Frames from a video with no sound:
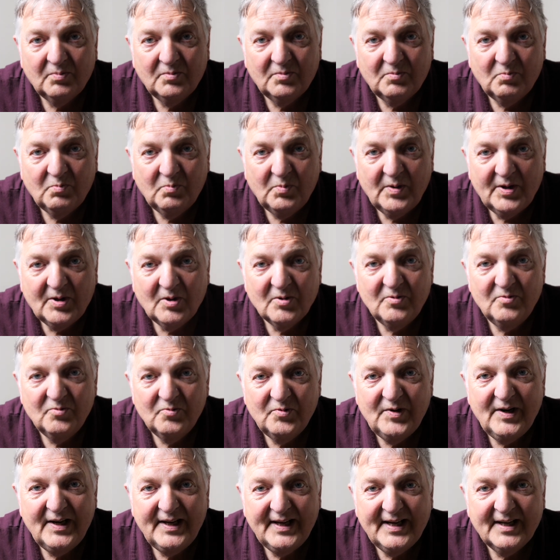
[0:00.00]
we couldn't
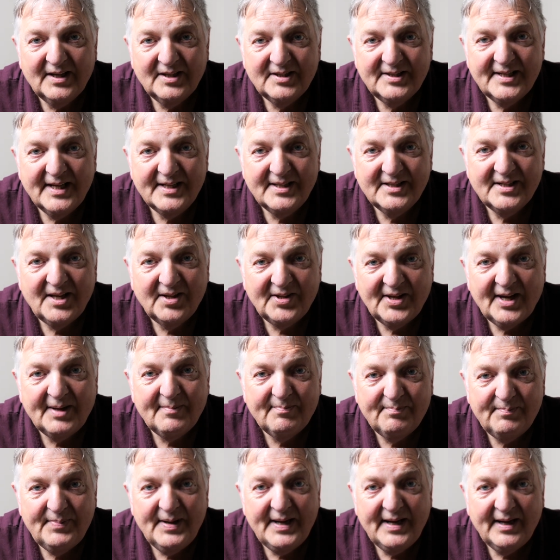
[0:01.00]
really get a sensor
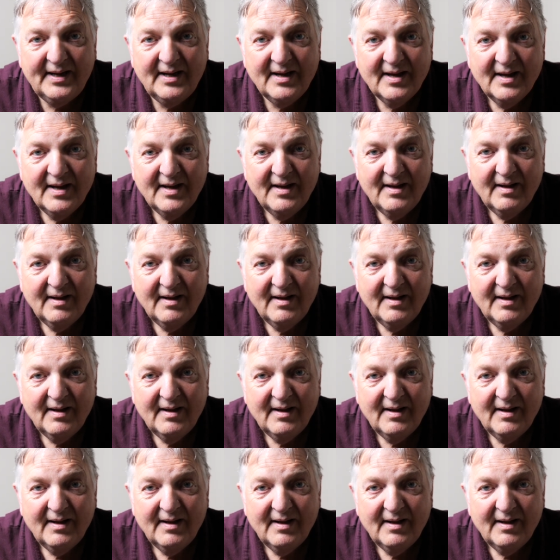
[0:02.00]
that big,